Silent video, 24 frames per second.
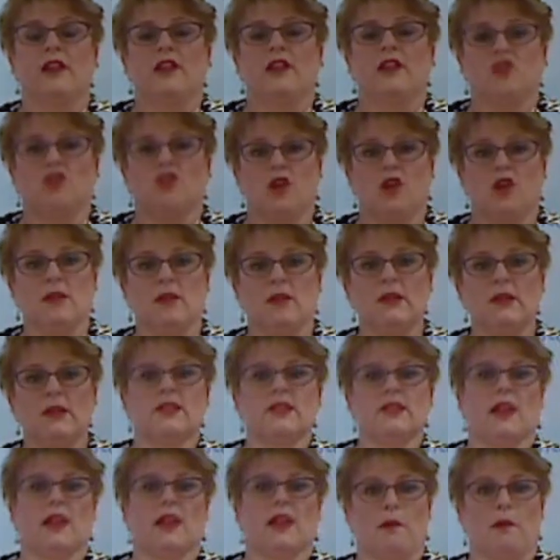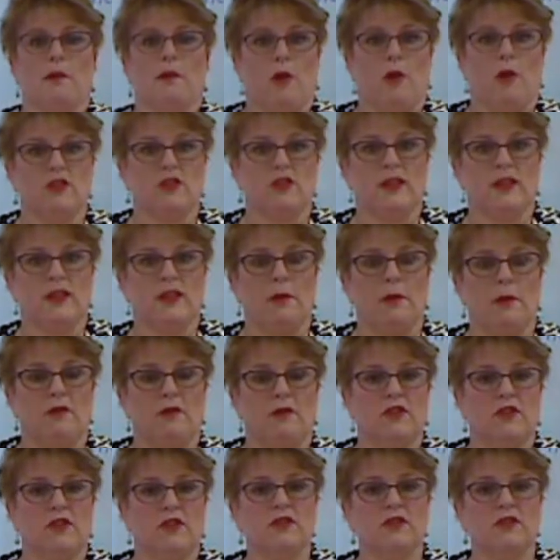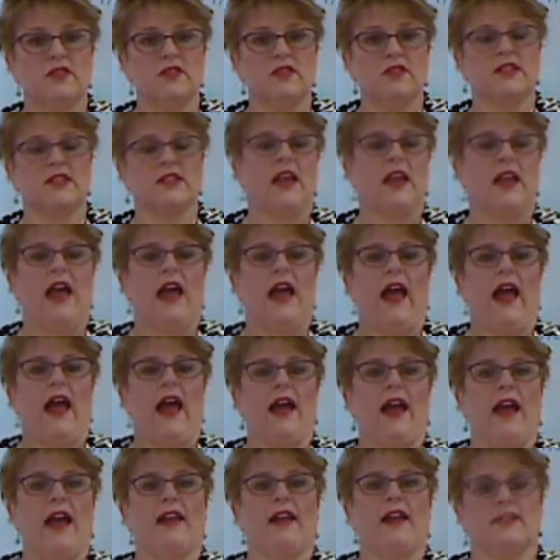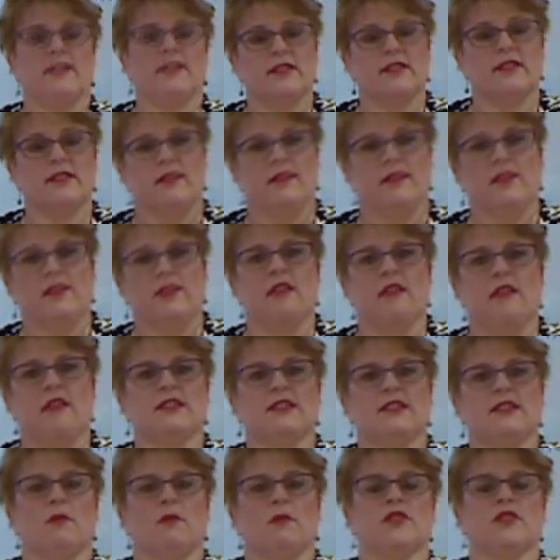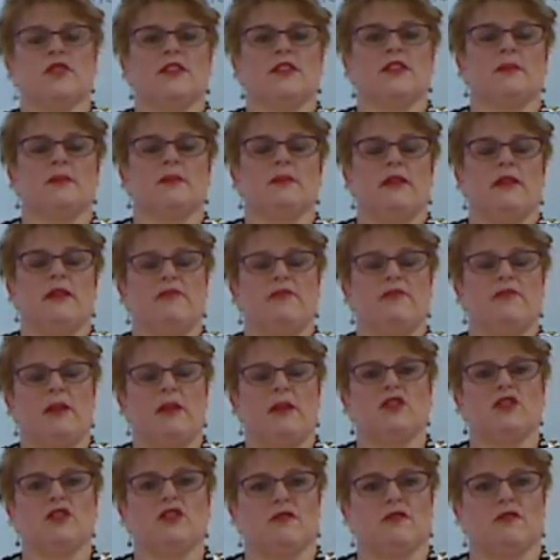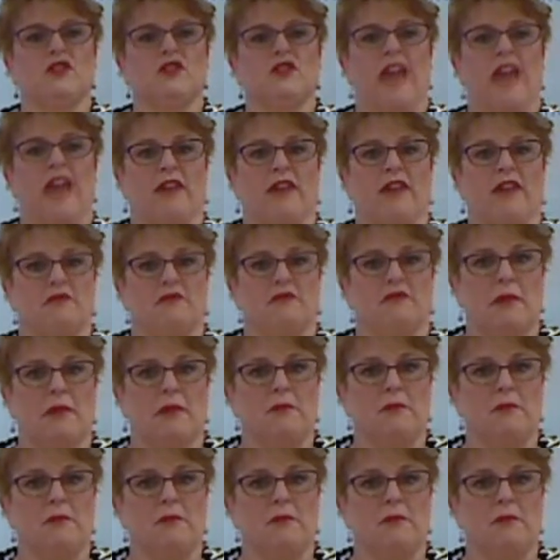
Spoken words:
documents that get posted up on Views, and there are also some information on Views how to run